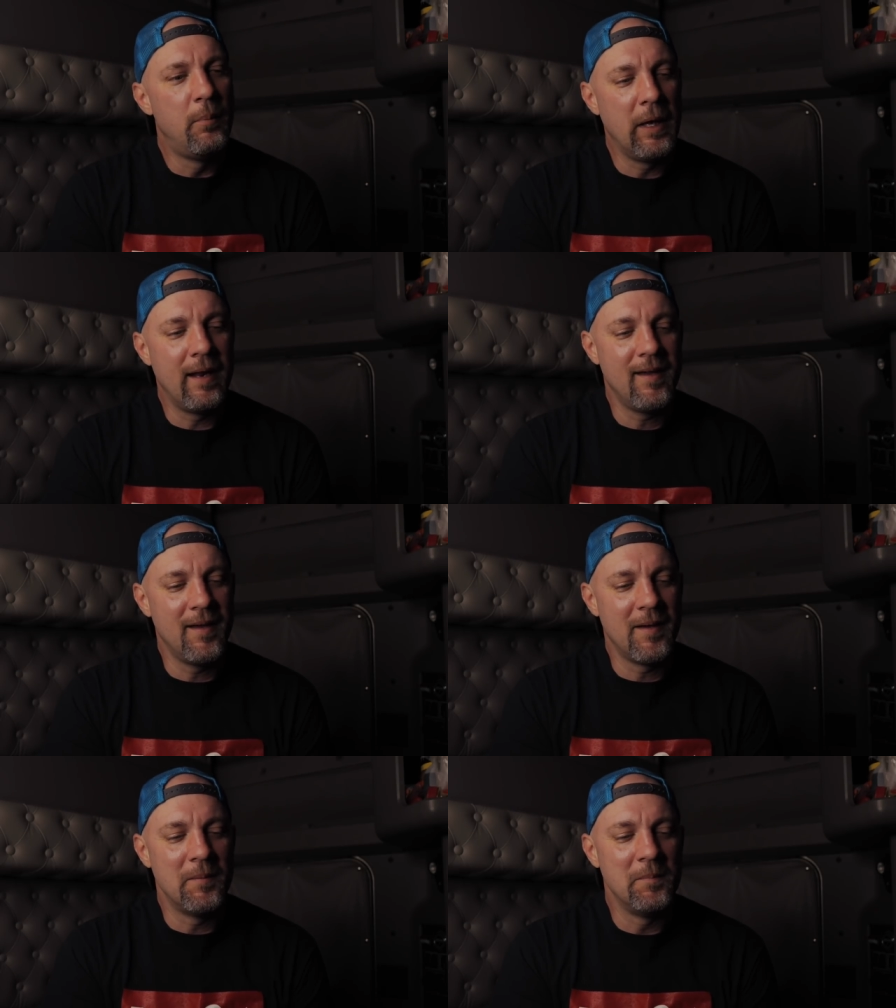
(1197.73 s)
But,
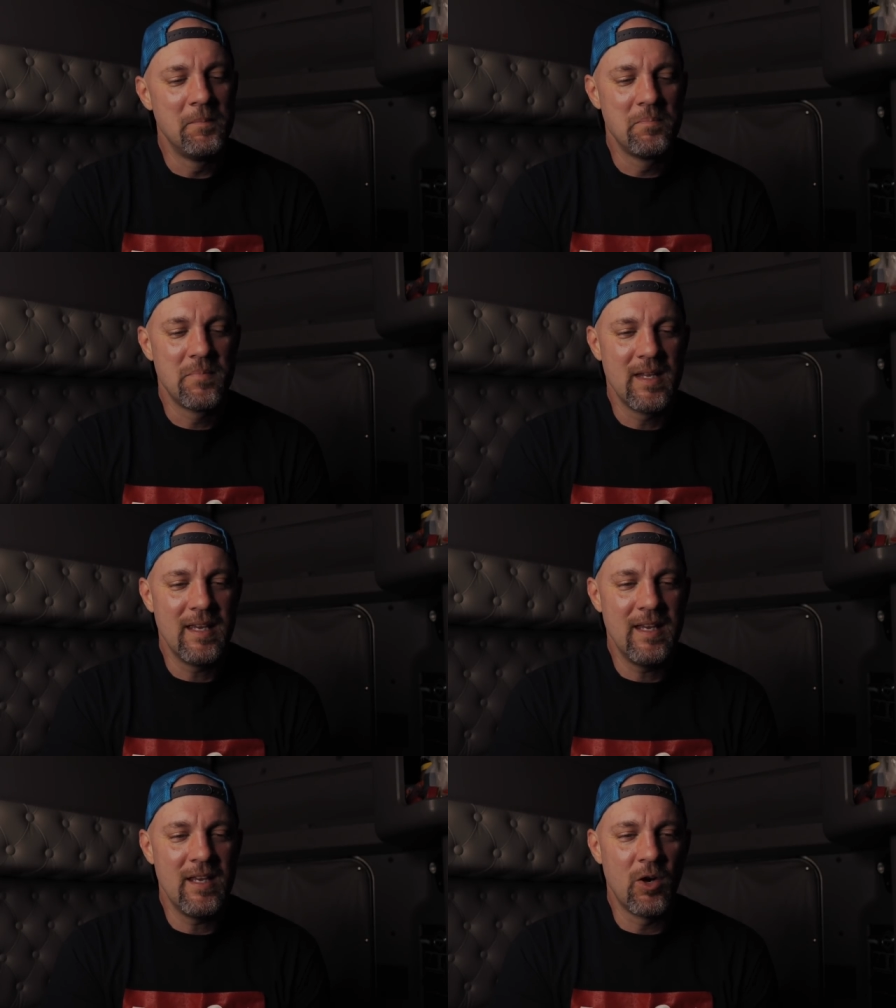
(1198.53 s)
uh,
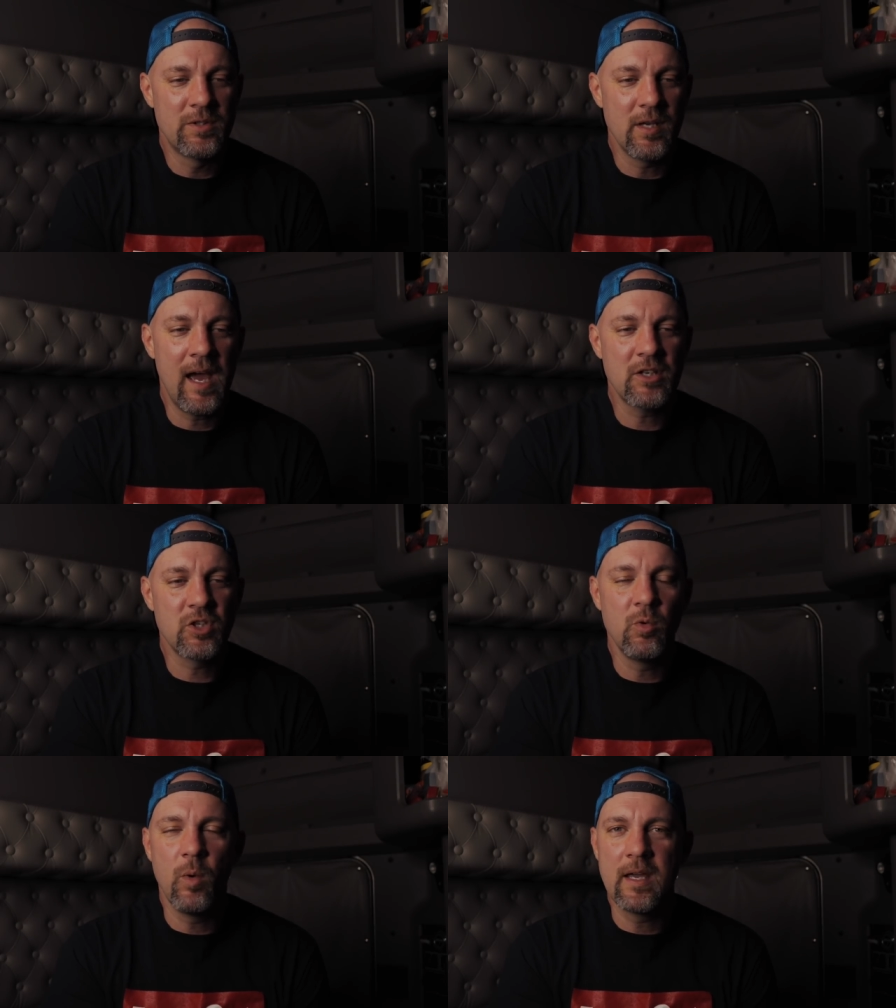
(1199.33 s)
you know, to
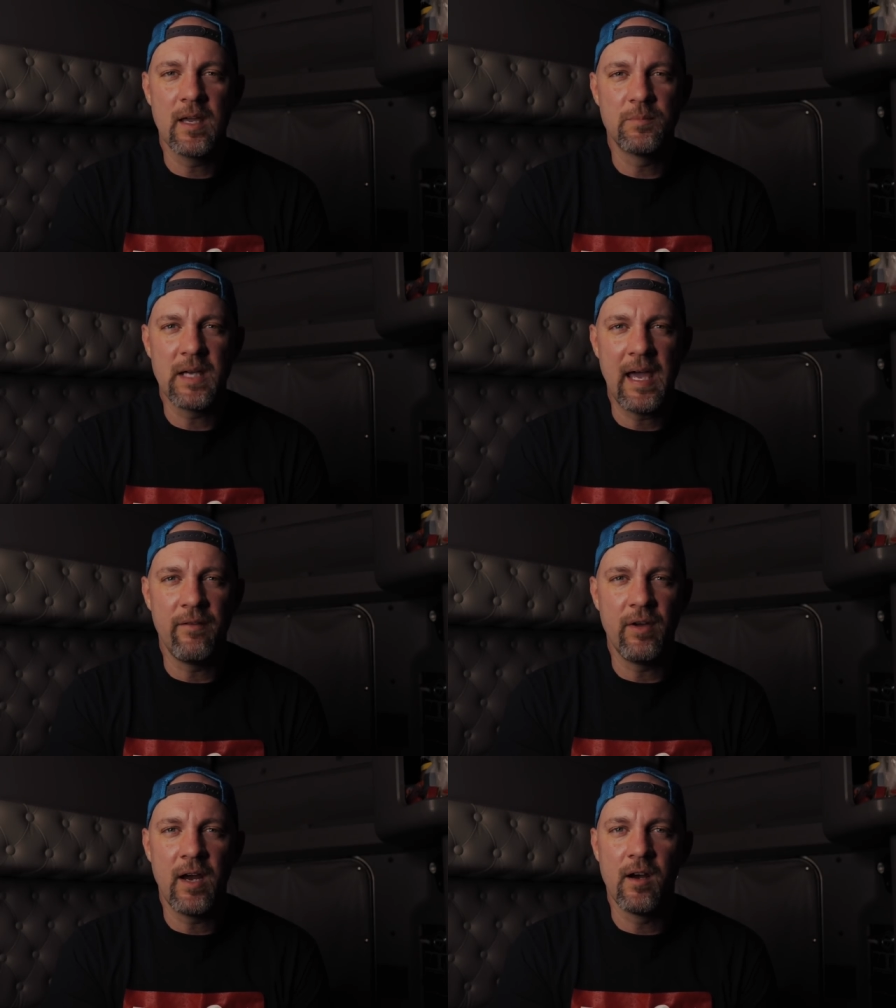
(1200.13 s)
actually wake up to
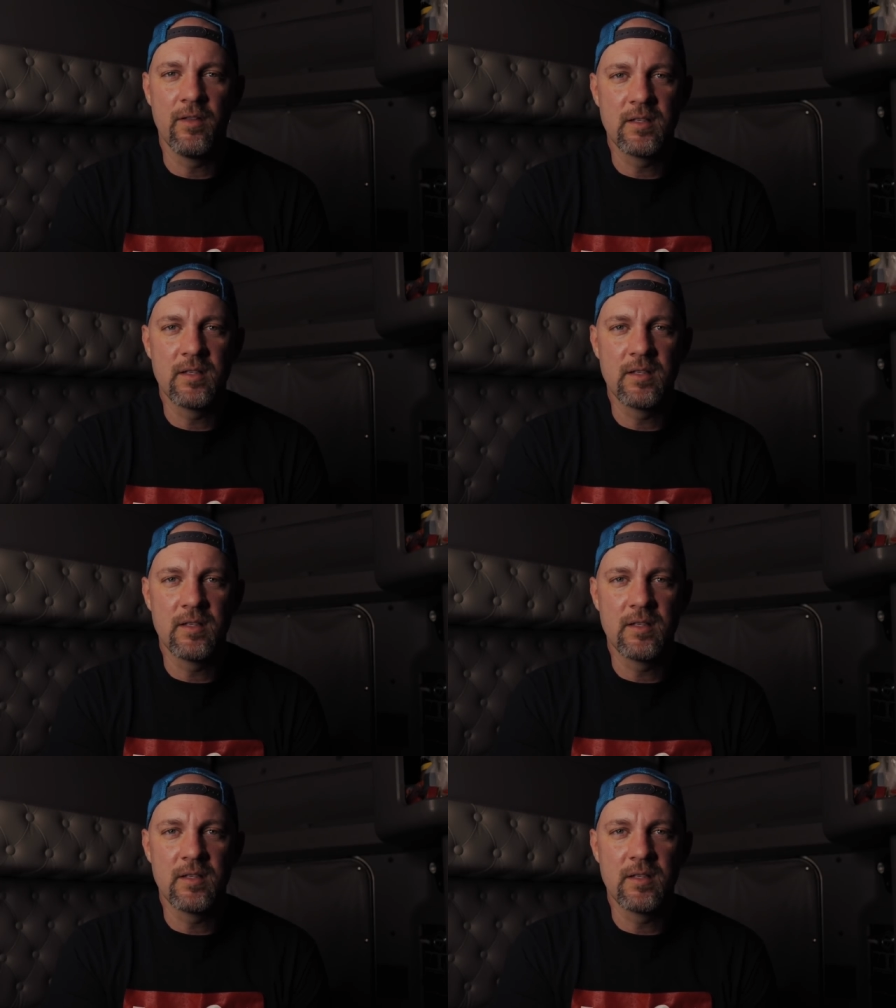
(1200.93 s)
have air